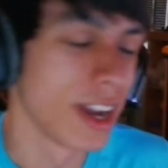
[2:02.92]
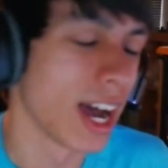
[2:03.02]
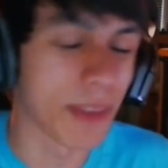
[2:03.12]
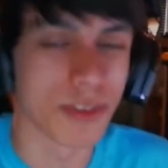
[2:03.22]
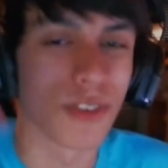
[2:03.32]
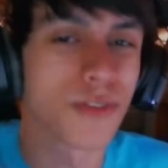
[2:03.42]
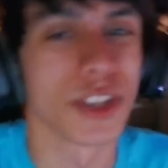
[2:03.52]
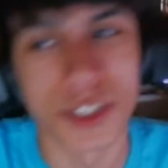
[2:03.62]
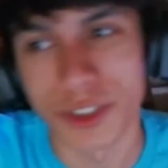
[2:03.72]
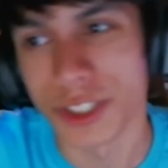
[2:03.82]
Hyped for the
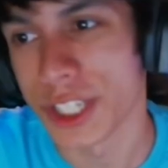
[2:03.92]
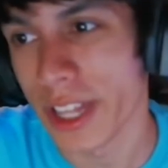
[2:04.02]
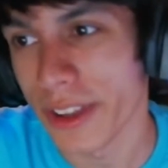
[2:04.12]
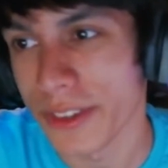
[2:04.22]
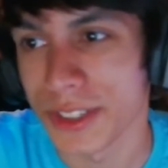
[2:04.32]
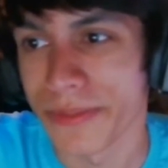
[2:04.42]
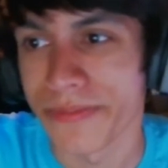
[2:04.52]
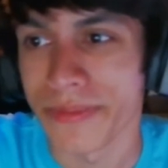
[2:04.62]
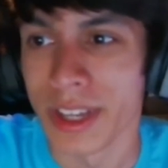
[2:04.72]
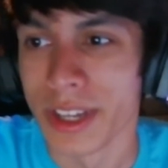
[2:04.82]
Jersey Shellos.
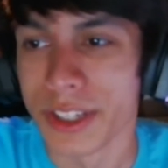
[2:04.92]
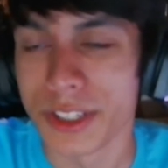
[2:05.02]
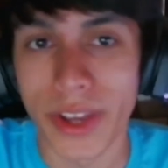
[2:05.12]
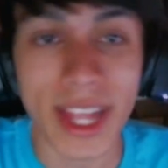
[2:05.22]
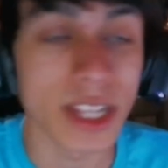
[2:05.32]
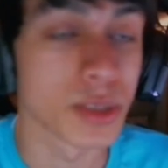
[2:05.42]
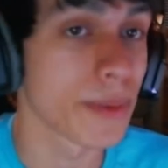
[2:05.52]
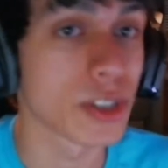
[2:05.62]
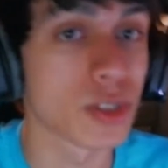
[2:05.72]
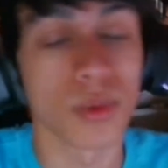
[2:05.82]
So yeah, that's pretty
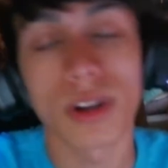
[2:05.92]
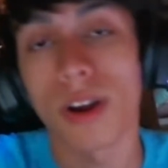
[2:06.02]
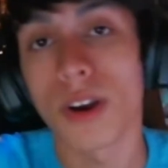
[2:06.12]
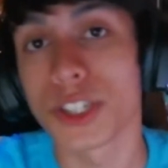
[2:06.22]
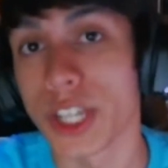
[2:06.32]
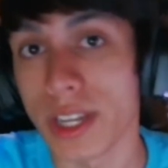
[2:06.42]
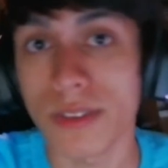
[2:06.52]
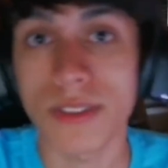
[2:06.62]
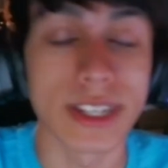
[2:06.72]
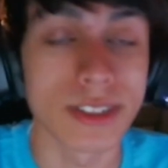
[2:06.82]
much what our
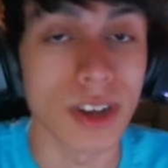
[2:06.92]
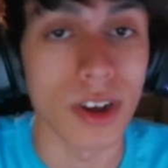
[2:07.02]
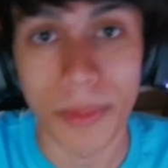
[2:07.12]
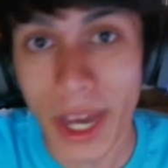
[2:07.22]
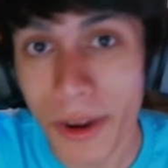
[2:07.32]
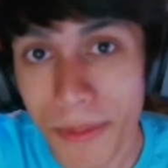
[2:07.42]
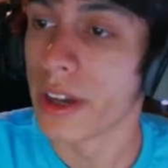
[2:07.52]
channel is all about.